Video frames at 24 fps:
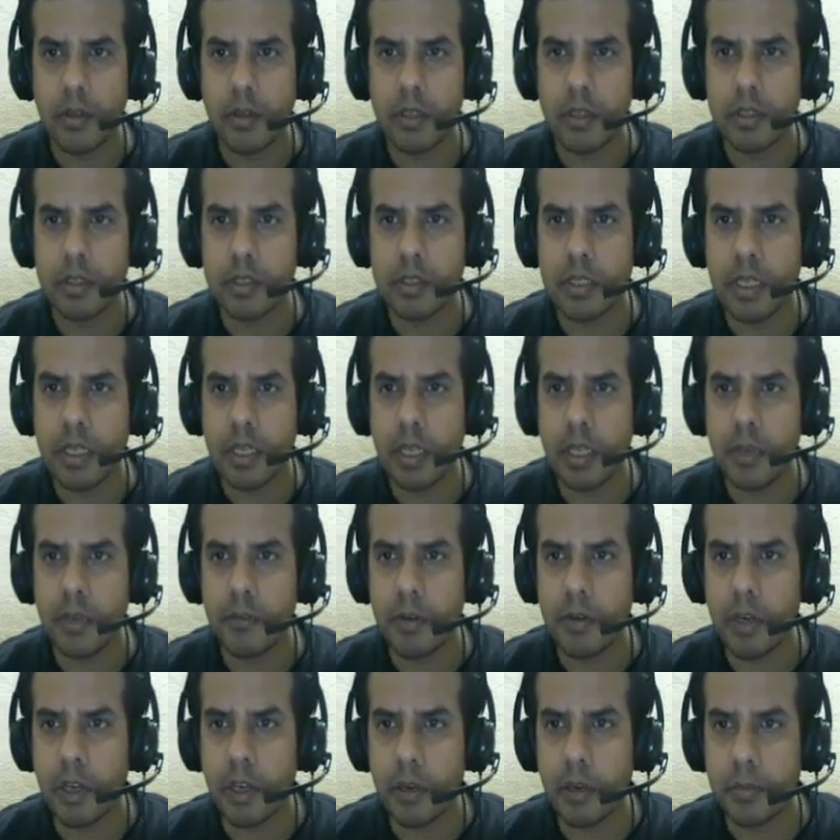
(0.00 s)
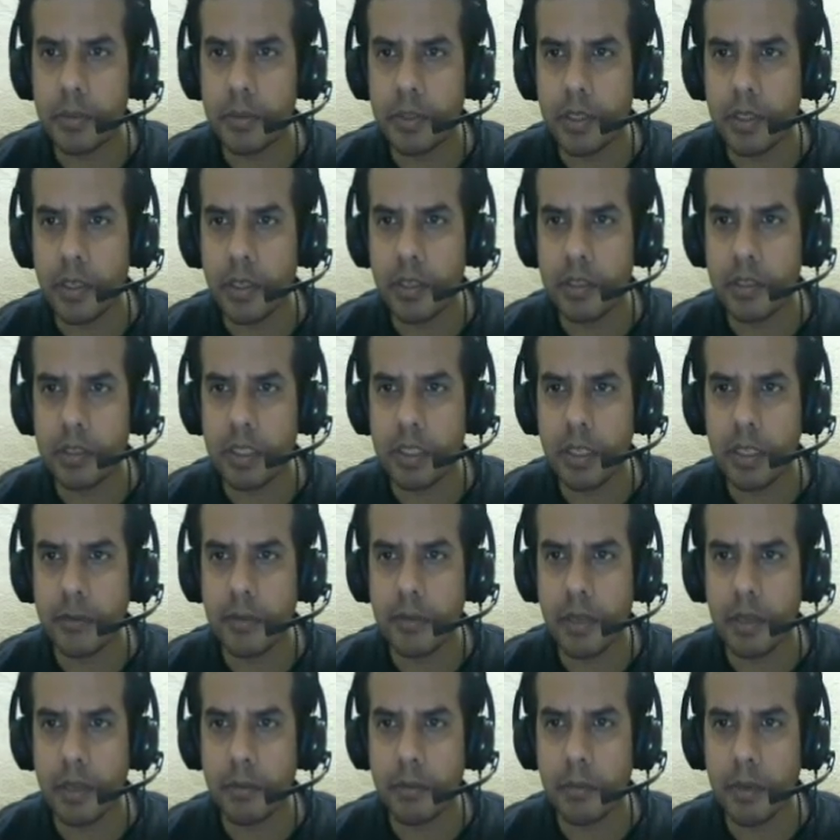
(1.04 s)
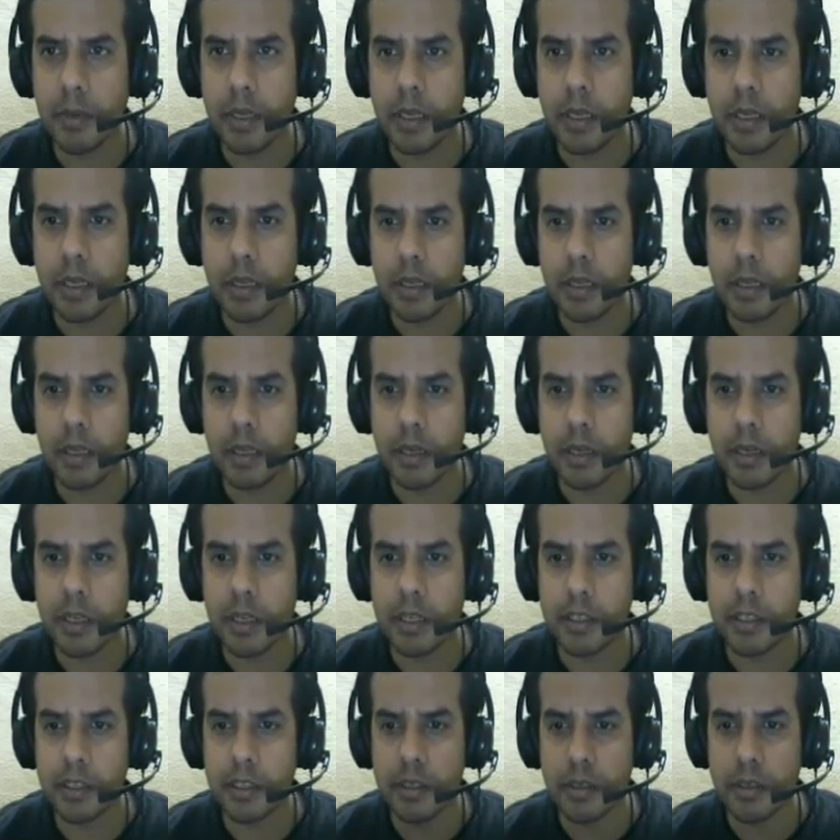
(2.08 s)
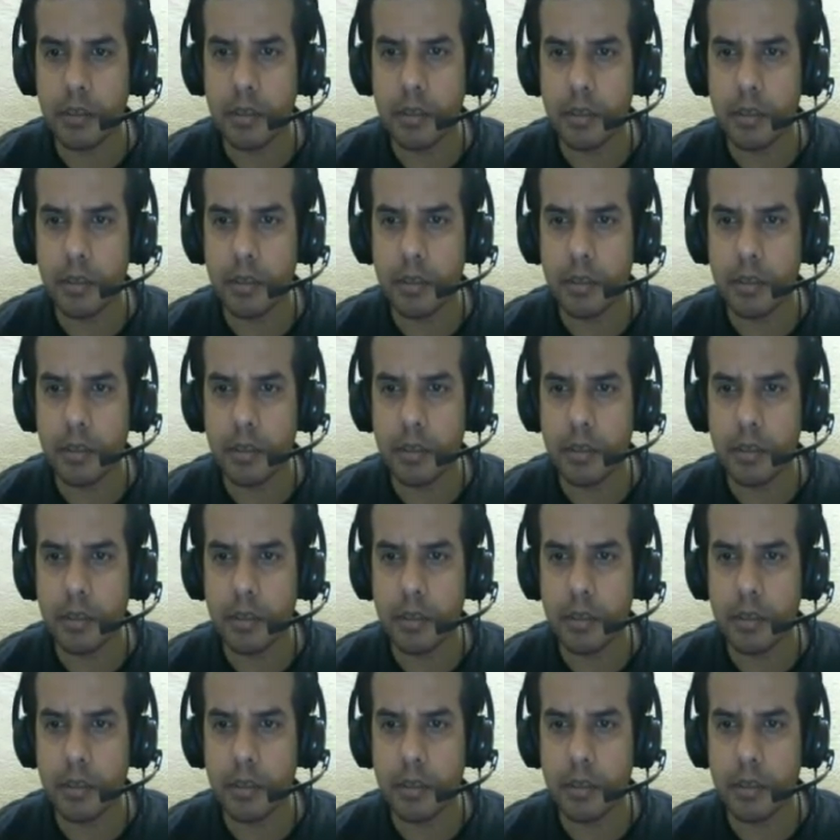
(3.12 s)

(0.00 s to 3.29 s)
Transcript: This keyword option is giving me attention.